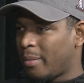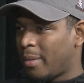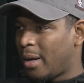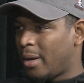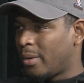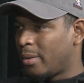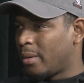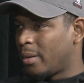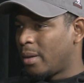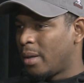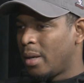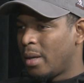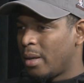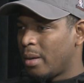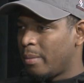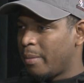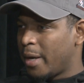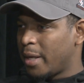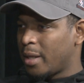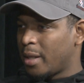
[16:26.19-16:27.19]
about
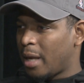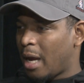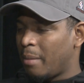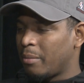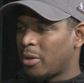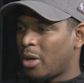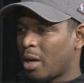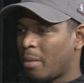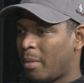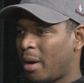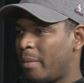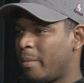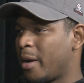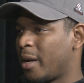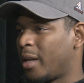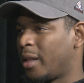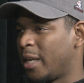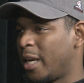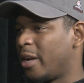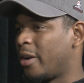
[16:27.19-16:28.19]
being
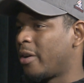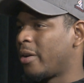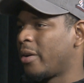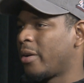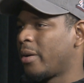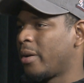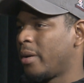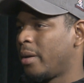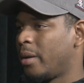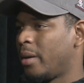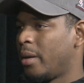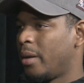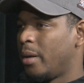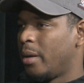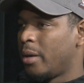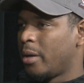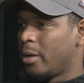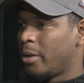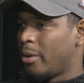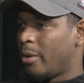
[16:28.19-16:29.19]
a leader.
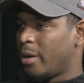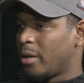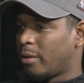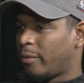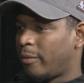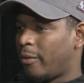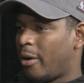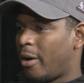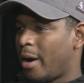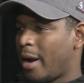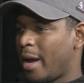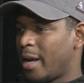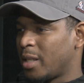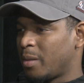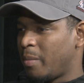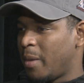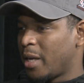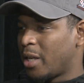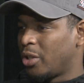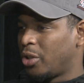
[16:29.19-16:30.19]
As far
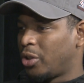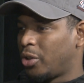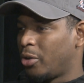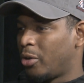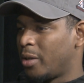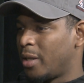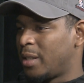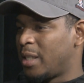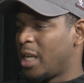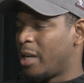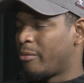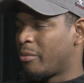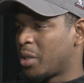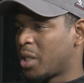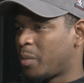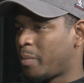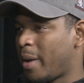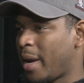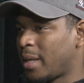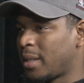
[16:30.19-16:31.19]
as making sure the team
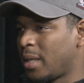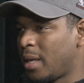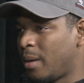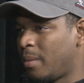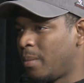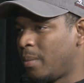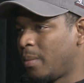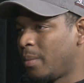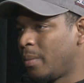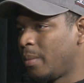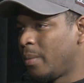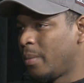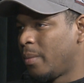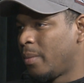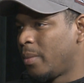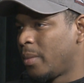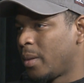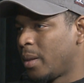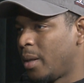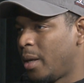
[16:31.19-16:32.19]
respects him
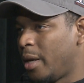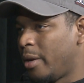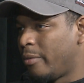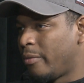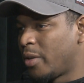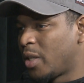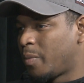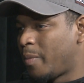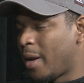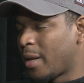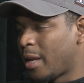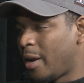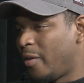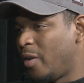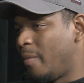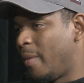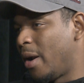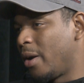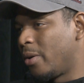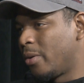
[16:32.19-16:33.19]
and respect
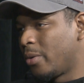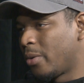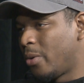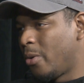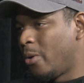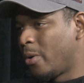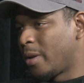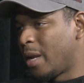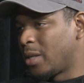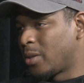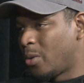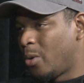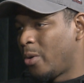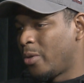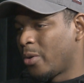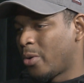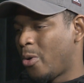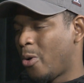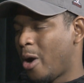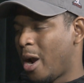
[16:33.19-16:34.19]
everybody on the court that's
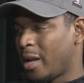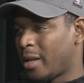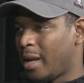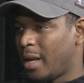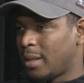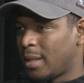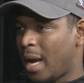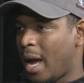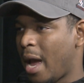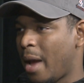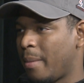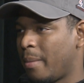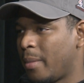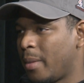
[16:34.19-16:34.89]
on the court at that time.